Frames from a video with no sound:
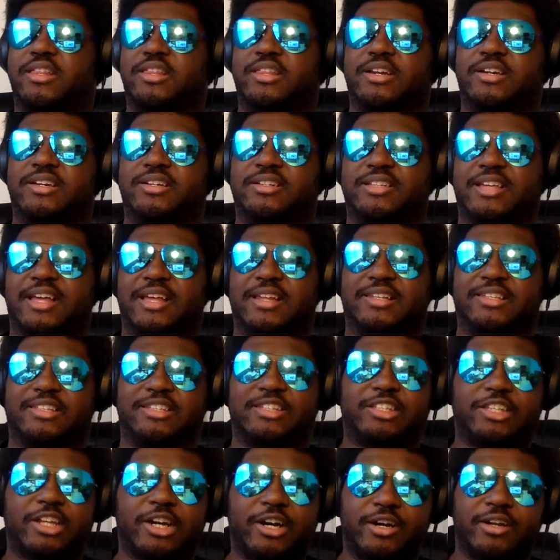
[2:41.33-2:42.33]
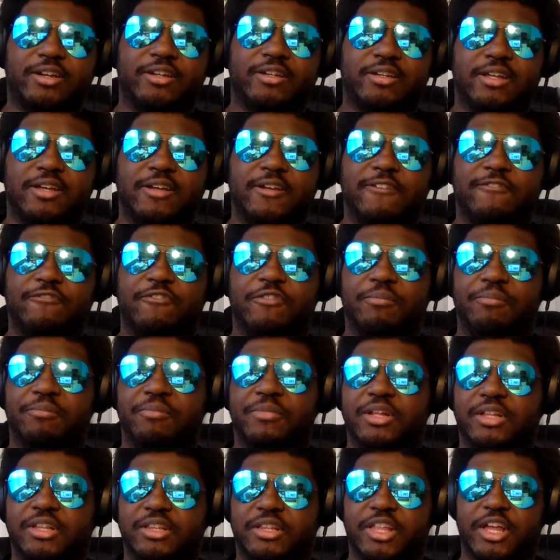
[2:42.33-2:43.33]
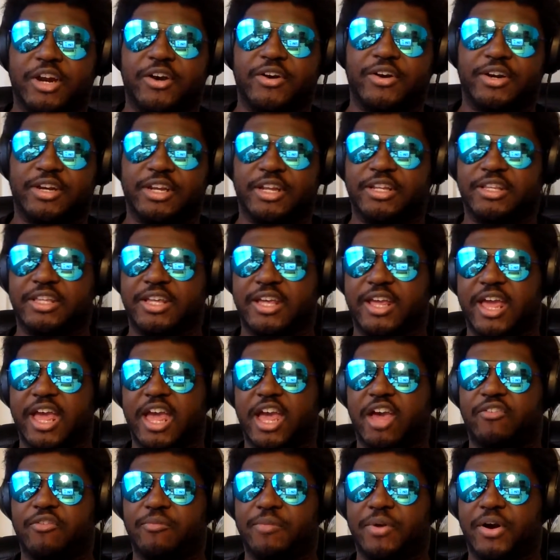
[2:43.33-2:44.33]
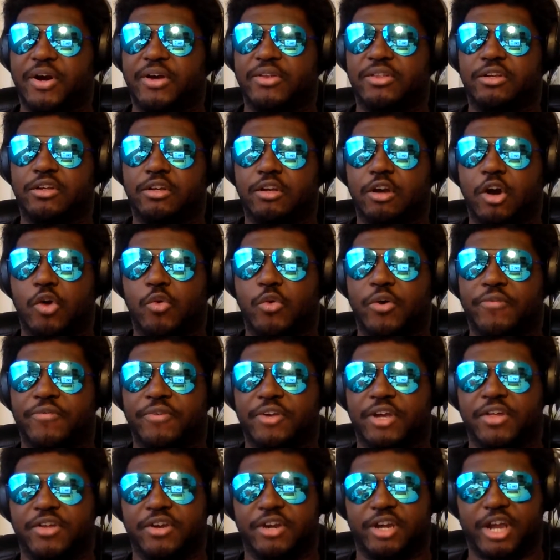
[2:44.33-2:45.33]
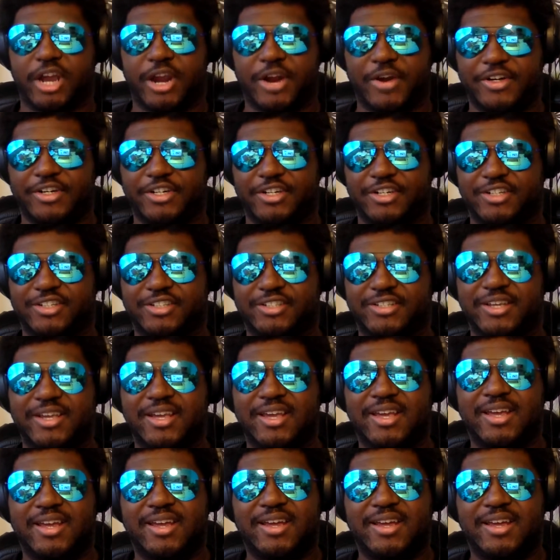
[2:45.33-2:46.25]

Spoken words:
There's that certain familiarity they have about it to go with the other characters.